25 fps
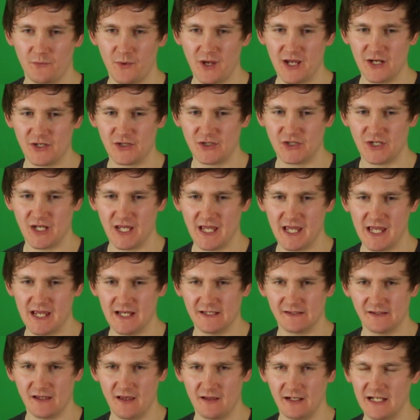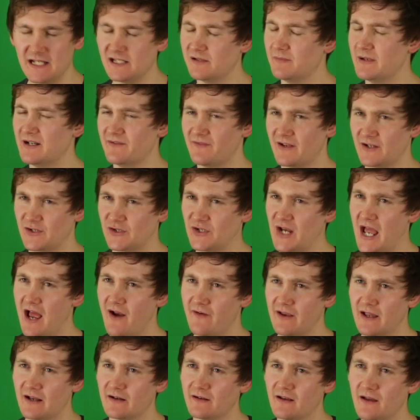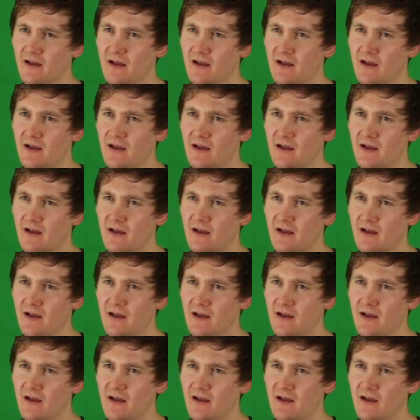which is Lisa being a vegetarian.